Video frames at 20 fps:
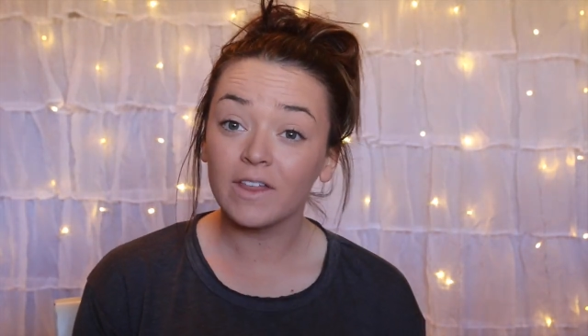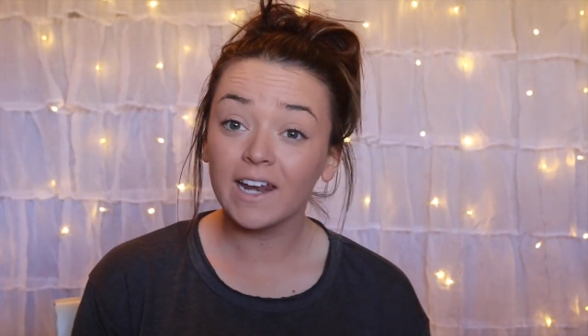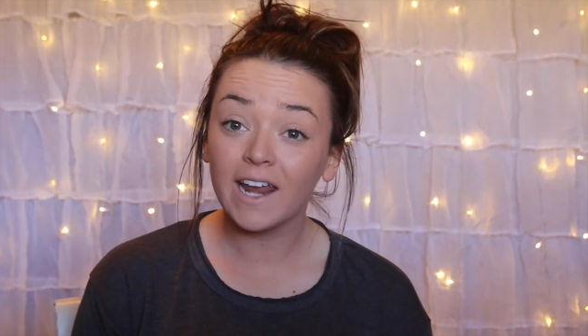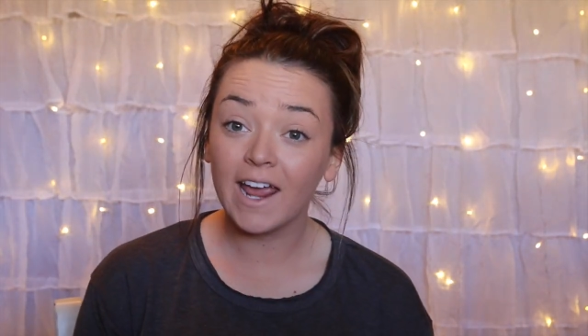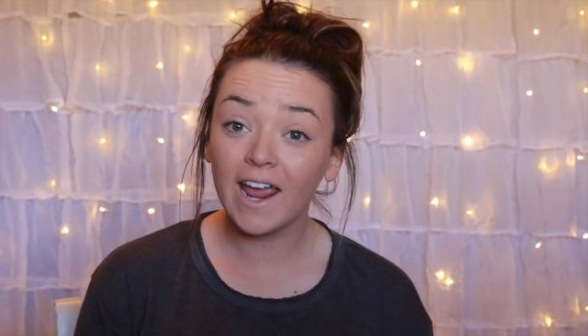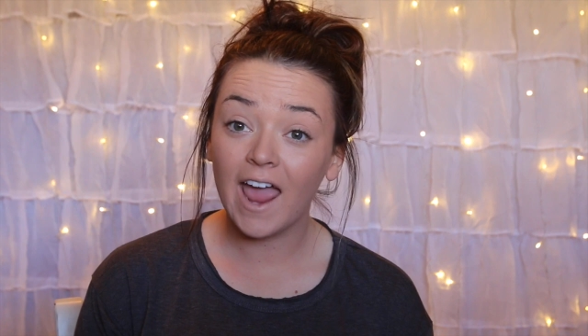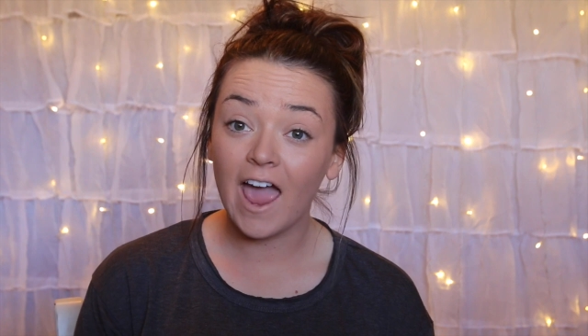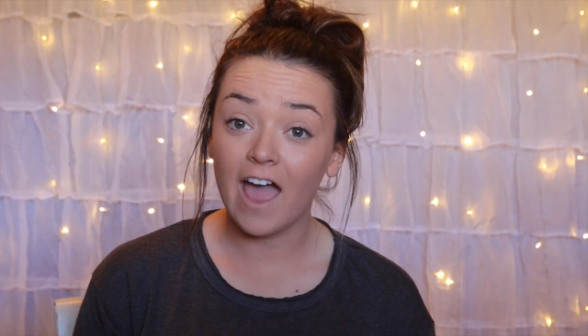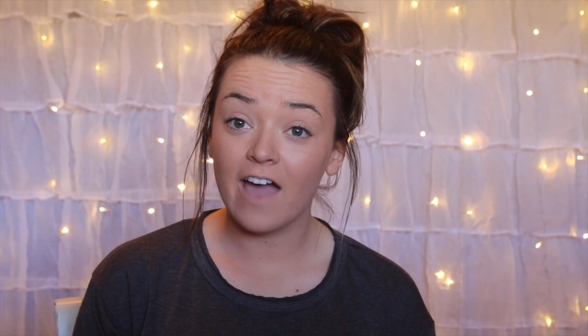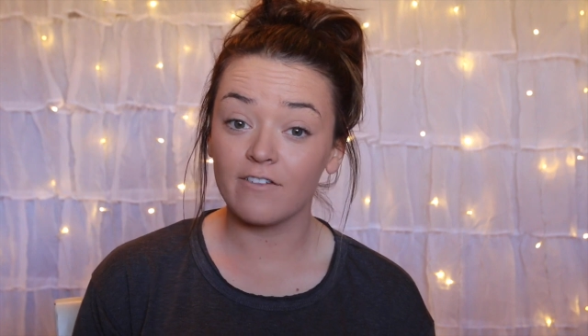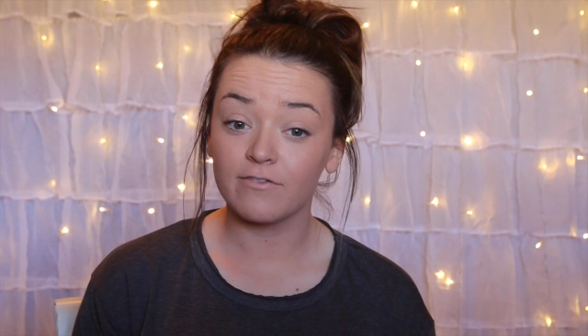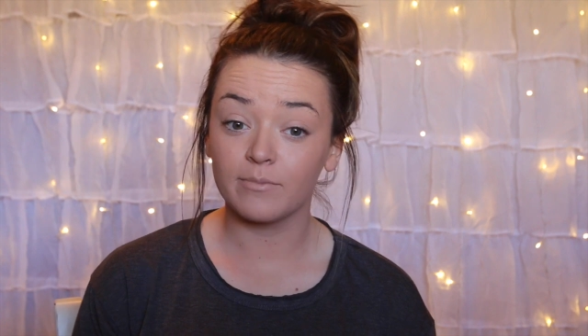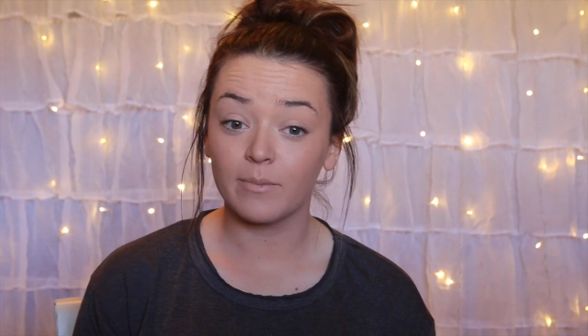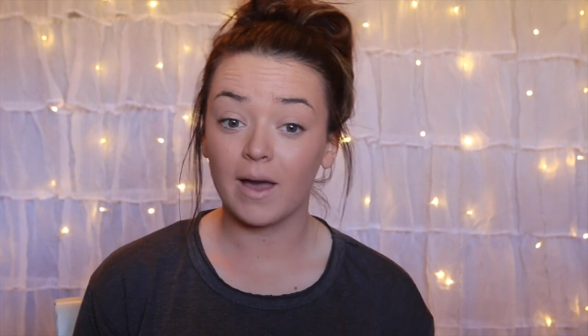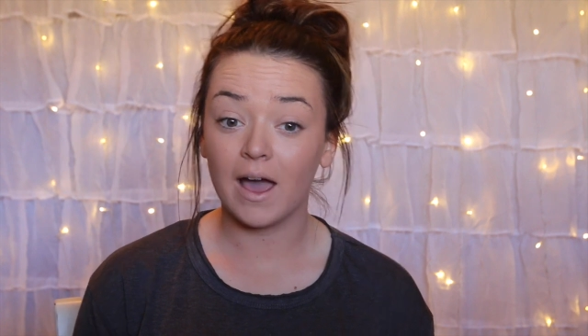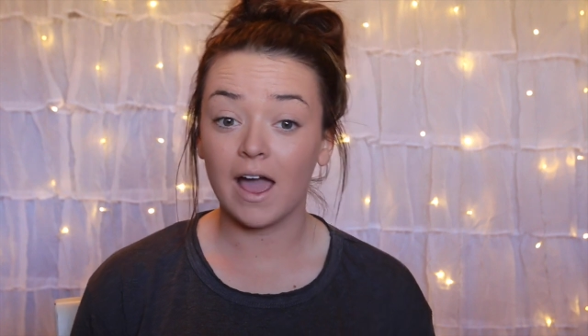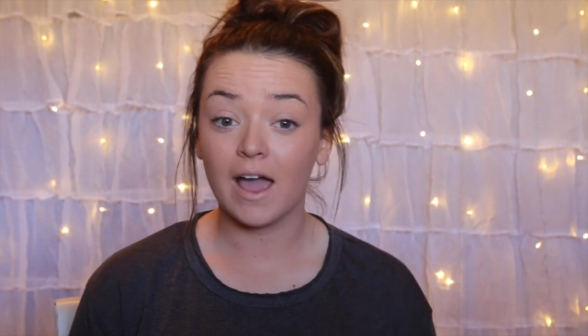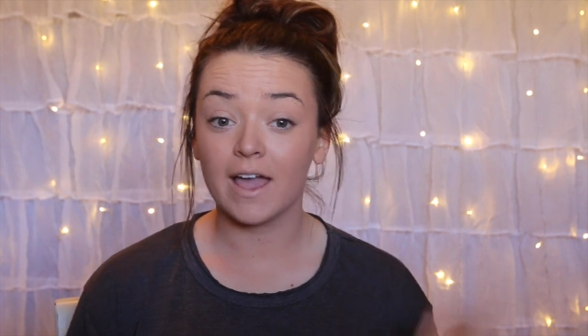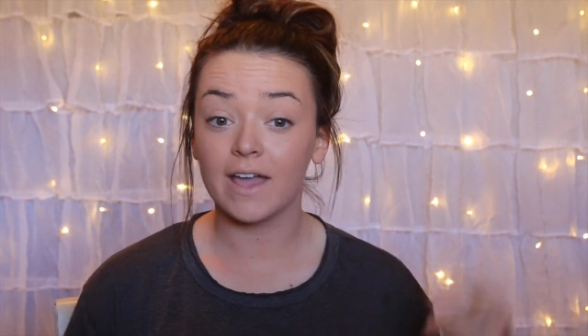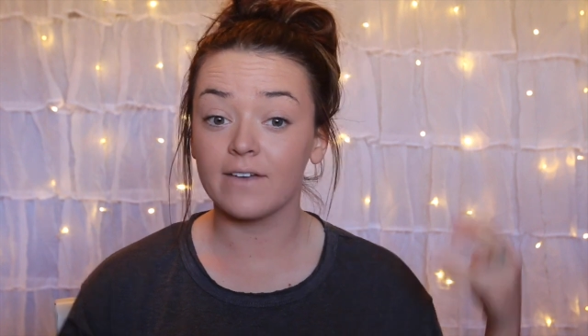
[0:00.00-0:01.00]
that I have
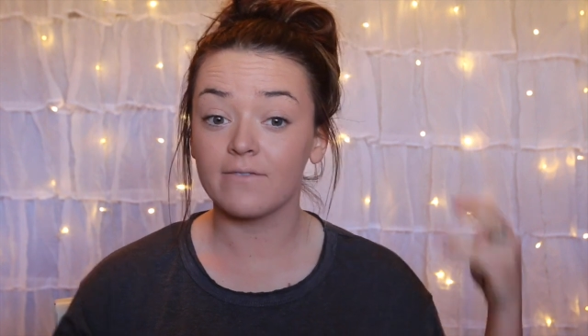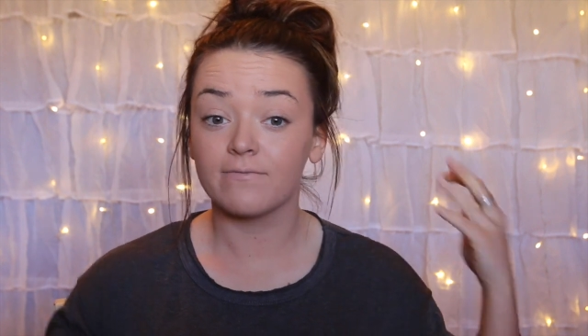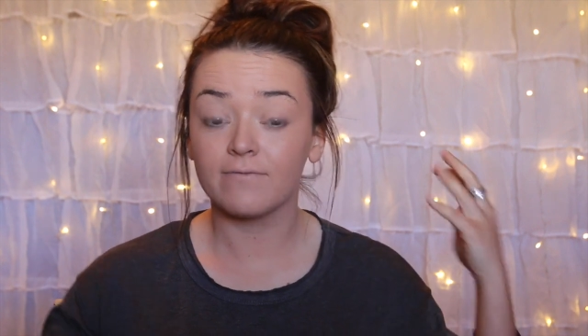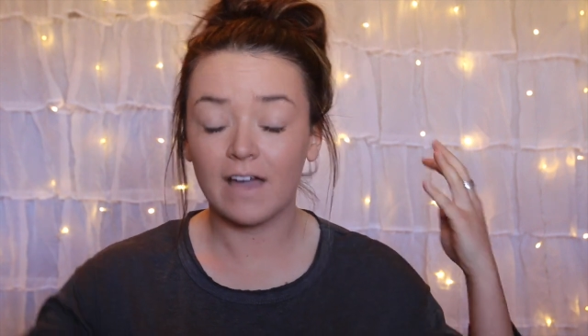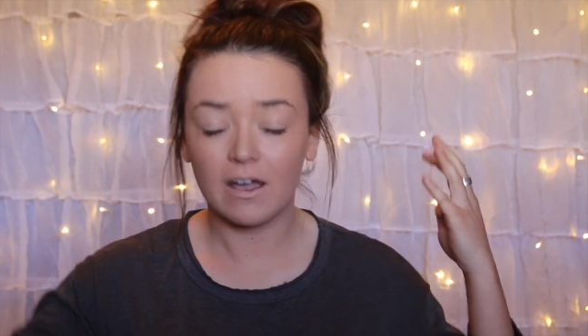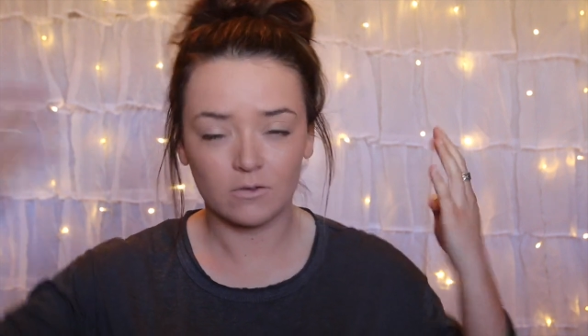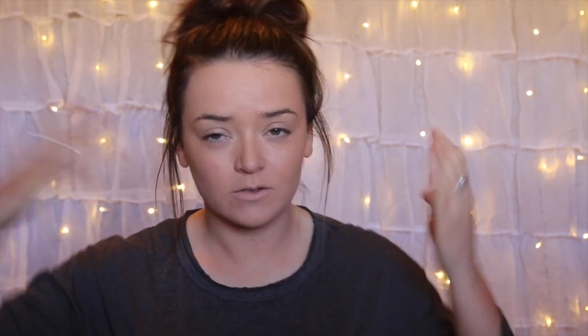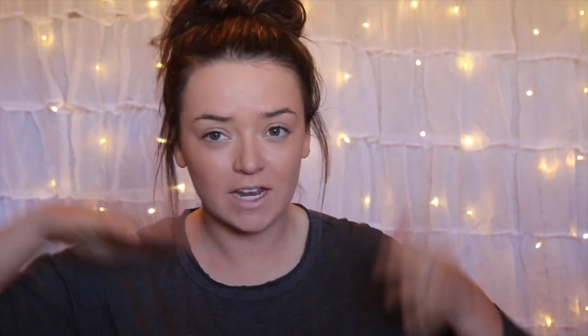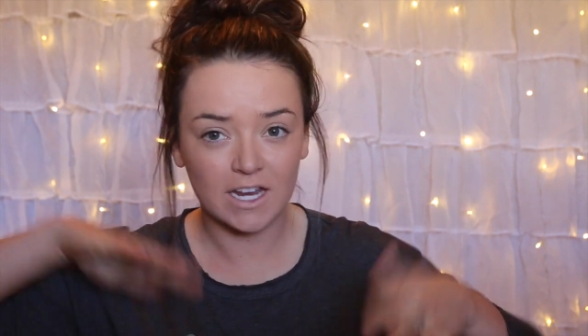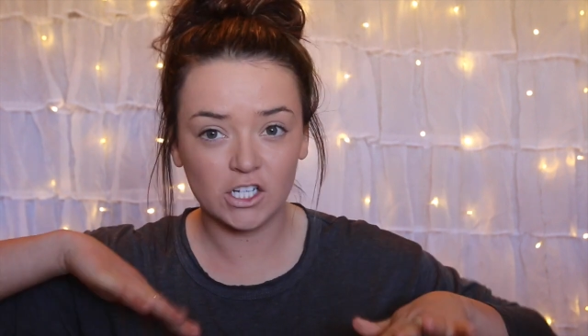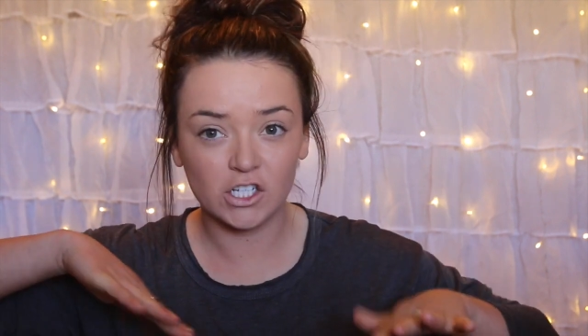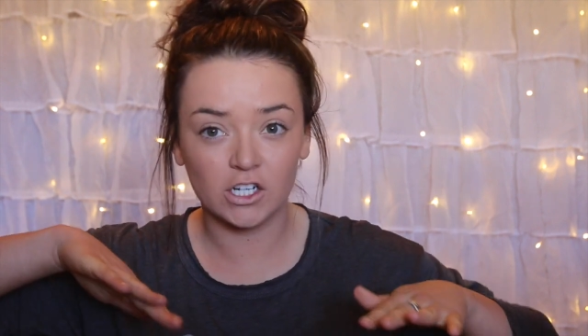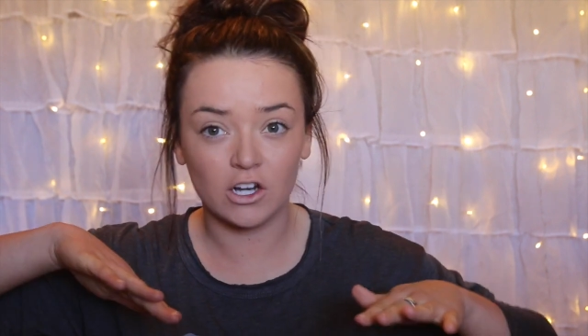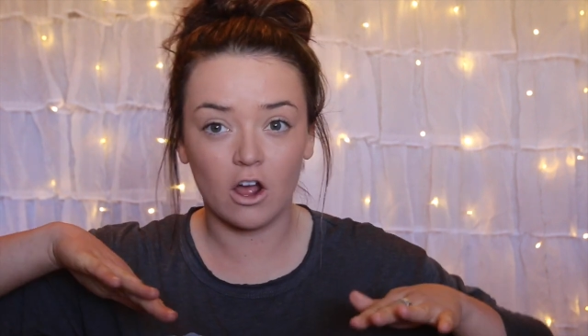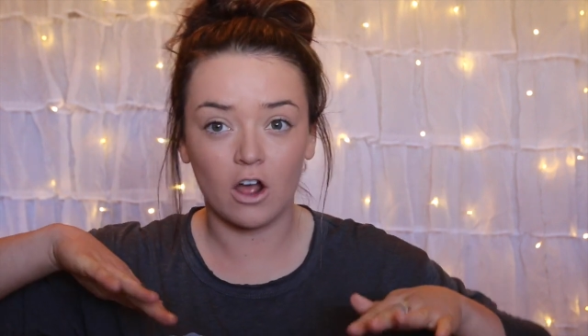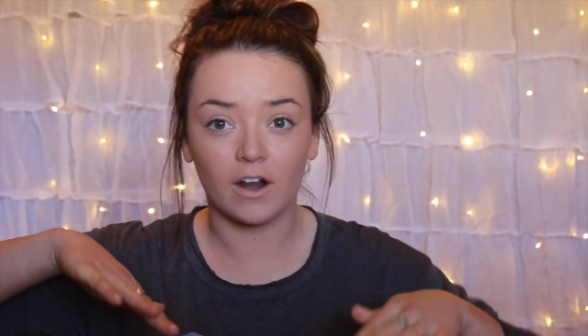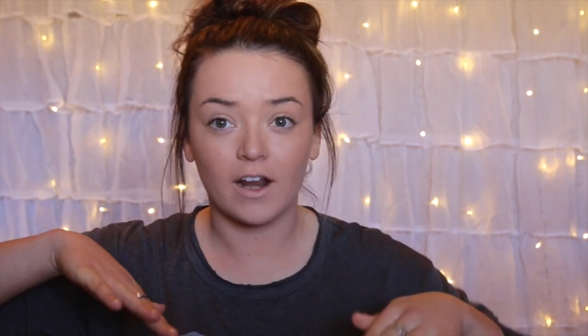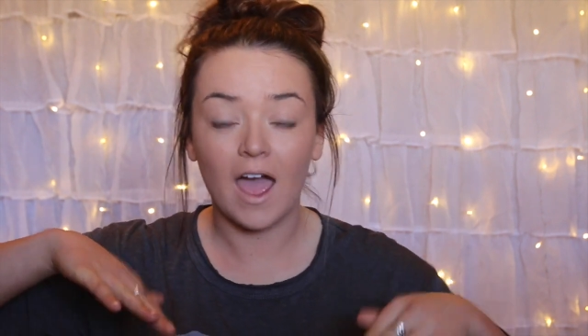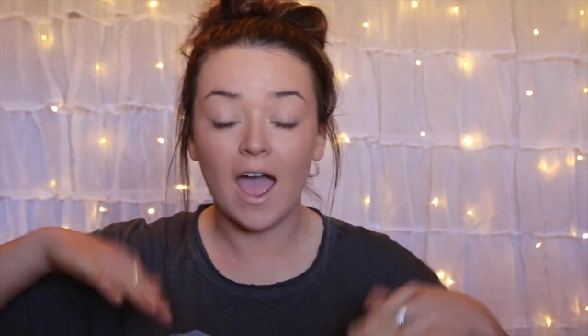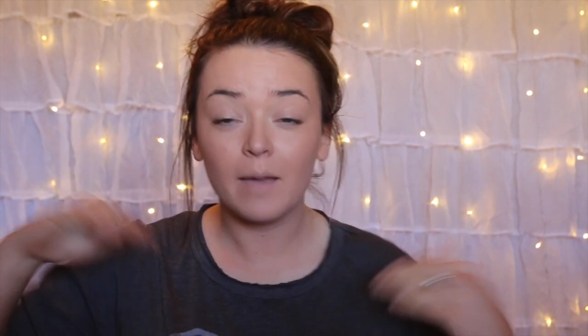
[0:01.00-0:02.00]
my foundation on,